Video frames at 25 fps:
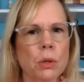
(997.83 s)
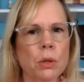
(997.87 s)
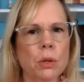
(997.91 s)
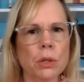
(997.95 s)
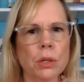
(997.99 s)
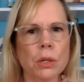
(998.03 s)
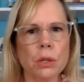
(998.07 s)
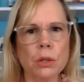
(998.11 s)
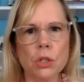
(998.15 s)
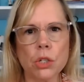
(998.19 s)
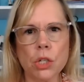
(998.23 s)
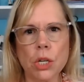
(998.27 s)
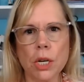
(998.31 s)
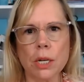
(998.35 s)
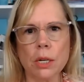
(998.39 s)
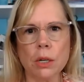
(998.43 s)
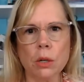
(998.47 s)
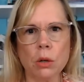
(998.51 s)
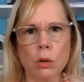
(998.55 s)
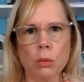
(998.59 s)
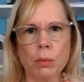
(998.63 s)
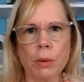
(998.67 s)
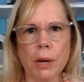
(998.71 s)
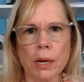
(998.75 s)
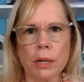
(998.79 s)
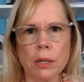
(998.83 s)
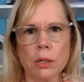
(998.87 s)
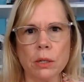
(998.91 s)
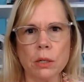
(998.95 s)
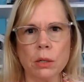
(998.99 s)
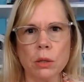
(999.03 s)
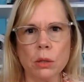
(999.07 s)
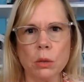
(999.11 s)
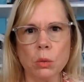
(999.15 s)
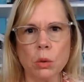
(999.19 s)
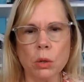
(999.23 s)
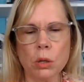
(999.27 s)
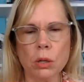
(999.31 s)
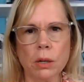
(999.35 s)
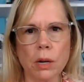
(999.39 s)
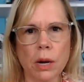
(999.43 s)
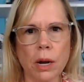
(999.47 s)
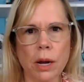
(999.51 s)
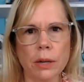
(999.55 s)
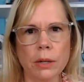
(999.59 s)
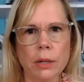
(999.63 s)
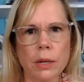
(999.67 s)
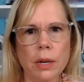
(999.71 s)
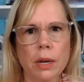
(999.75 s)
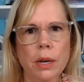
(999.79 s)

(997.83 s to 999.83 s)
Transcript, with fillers: and they'll check, go back to the Word of God.